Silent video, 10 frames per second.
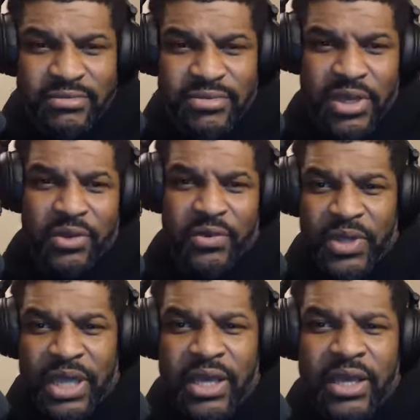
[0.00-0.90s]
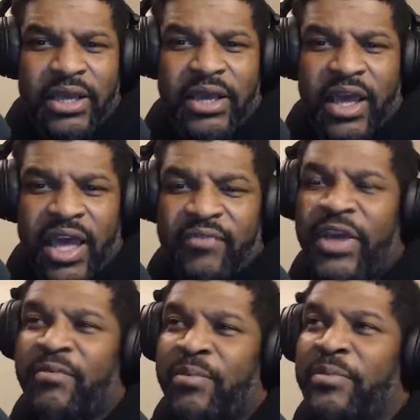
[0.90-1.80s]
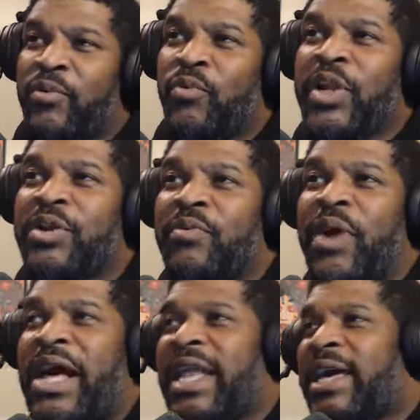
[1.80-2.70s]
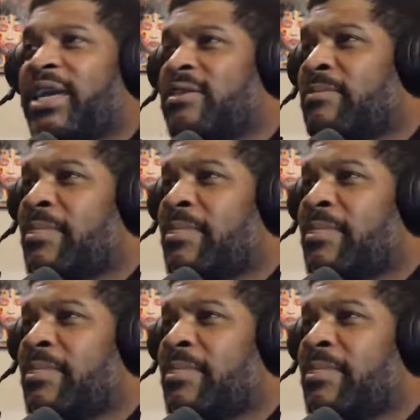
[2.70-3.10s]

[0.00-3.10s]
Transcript: so if people wonder why